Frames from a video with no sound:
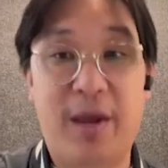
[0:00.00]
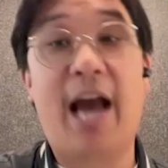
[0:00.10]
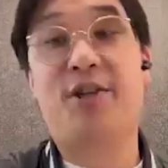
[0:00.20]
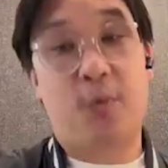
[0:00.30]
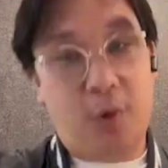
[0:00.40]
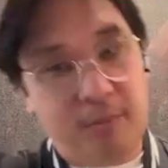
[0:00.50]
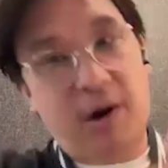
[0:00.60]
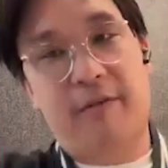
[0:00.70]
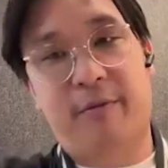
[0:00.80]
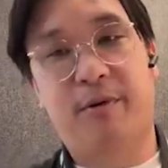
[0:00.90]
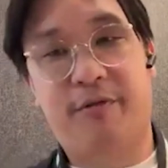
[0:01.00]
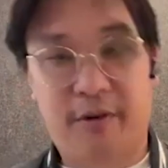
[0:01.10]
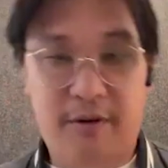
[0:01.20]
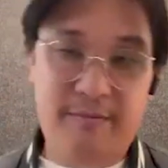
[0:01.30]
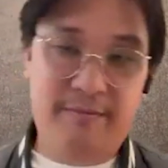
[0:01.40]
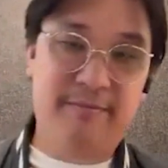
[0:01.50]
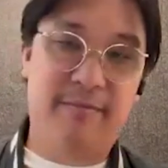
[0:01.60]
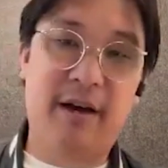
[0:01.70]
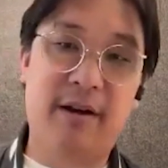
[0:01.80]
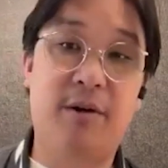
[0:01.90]
we actually were profitable for
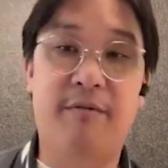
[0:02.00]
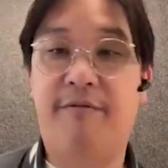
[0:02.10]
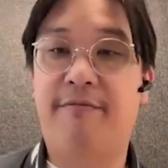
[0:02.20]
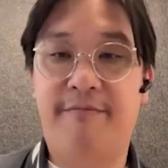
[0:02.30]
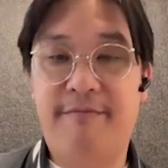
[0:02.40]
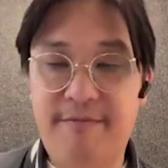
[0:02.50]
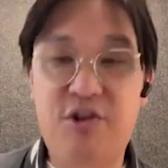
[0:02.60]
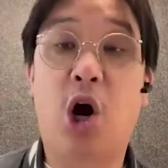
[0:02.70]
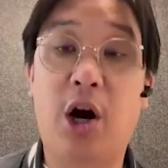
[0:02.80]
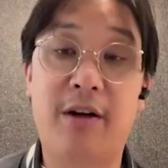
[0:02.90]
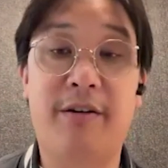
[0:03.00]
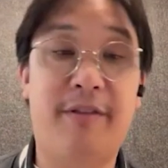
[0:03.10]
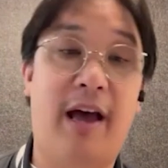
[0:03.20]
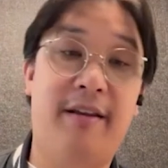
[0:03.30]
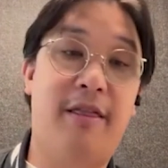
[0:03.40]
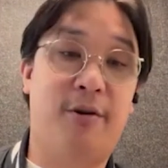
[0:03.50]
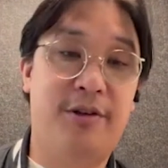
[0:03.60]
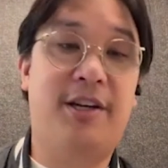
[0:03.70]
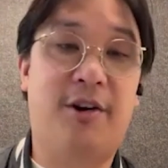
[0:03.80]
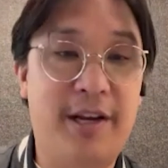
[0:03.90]
a good chunk of that
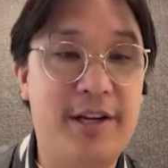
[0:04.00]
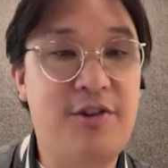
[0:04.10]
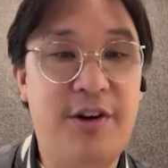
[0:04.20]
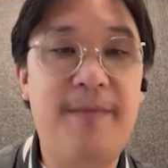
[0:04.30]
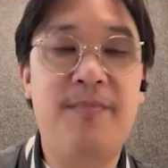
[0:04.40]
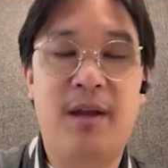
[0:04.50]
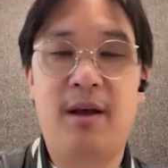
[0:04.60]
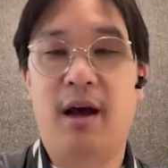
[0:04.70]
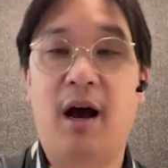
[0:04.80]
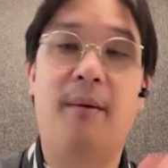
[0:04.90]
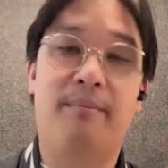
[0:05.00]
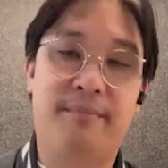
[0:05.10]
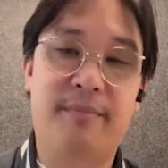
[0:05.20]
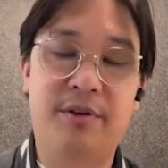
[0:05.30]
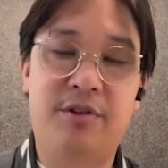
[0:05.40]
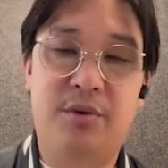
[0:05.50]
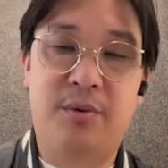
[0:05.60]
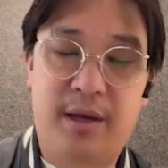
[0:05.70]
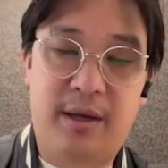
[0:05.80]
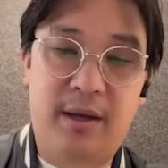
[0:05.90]
13-year history,
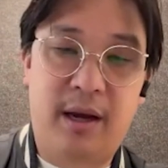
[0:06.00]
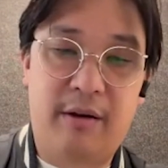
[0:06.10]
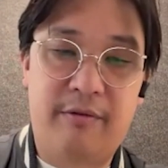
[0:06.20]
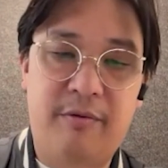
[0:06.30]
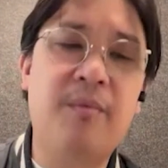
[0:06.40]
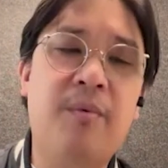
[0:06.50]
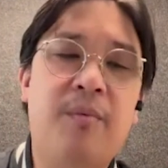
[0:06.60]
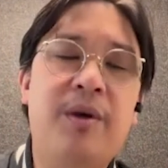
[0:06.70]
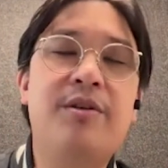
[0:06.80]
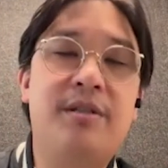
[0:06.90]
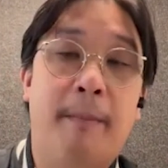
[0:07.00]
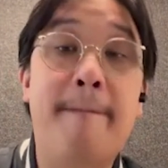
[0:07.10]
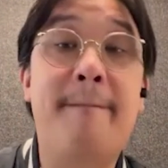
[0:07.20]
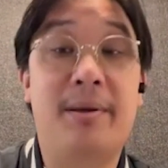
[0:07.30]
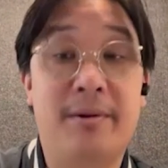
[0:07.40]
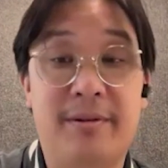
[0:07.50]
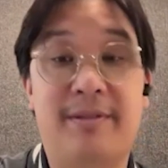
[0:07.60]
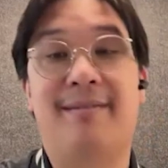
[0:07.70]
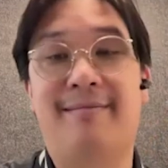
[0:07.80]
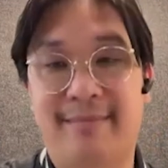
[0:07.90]
doing we used to
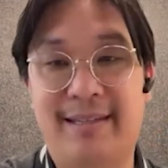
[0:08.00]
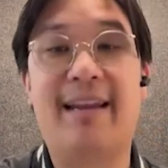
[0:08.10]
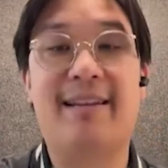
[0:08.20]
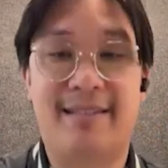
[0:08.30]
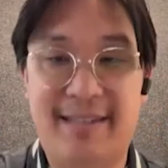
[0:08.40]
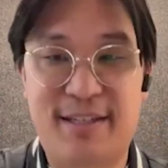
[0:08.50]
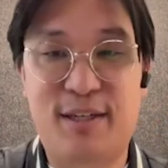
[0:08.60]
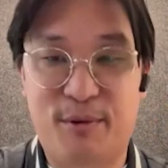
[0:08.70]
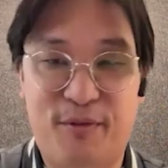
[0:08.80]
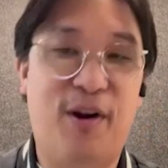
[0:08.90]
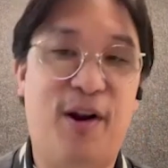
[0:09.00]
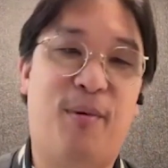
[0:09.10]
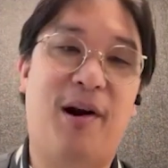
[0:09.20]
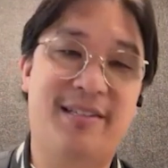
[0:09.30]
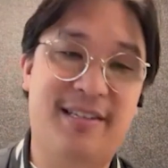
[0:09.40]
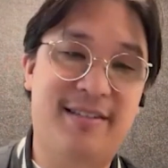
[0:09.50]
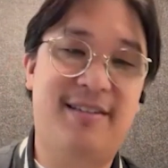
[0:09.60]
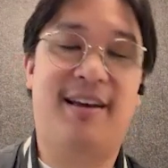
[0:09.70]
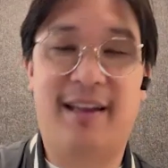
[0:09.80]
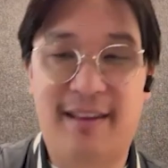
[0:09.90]
build data systems for
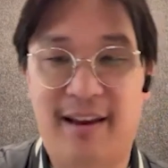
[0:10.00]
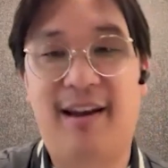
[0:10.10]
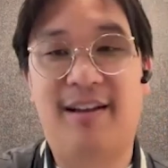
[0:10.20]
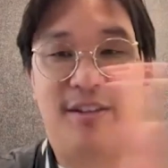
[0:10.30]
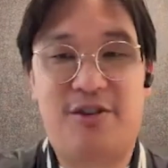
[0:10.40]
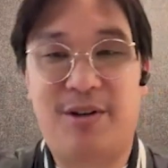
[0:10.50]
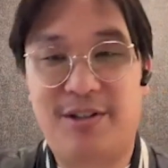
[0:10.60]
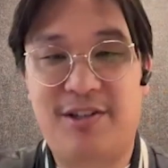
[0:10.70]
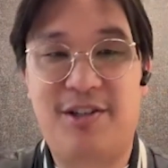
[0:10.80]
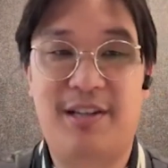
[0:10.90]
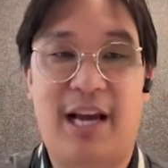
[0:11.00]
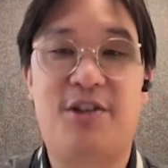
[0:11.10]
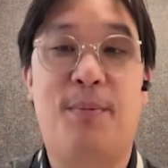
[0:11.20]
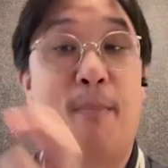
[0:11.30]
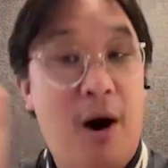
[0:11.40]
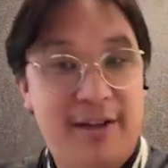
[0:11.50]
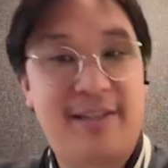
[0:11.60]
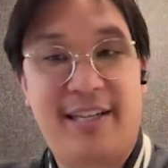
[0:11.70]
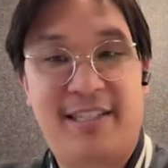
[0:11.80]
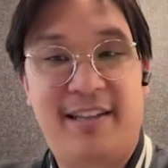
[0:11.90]
enterprises, and then hence transition to actually
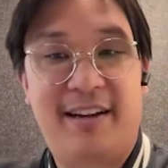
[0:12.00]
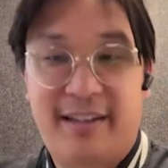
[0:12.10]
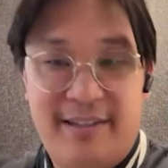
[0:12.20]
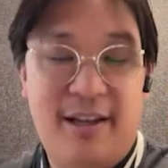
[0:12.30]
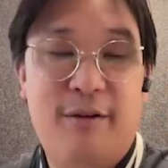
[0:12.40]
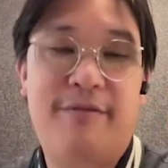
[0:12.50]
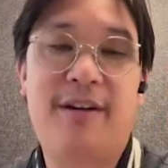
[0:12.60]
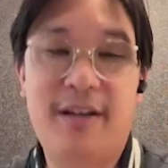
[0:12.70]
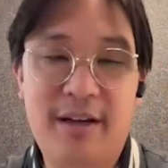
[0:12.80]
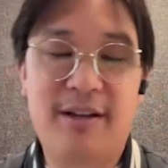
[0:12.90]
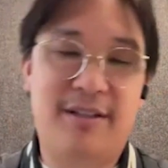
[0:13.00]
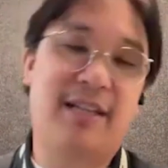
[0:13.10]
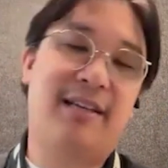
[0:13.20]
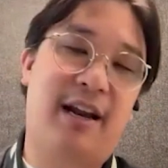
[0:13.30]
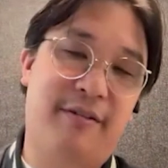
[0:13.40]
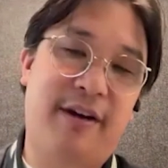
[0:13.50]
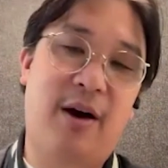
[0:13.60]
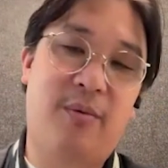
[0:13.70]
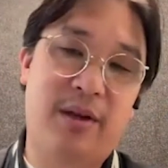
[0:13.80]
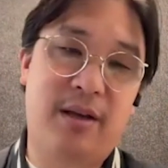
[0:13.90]
monetizing the data itself. So that's kind of
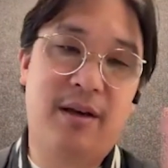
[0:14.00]
how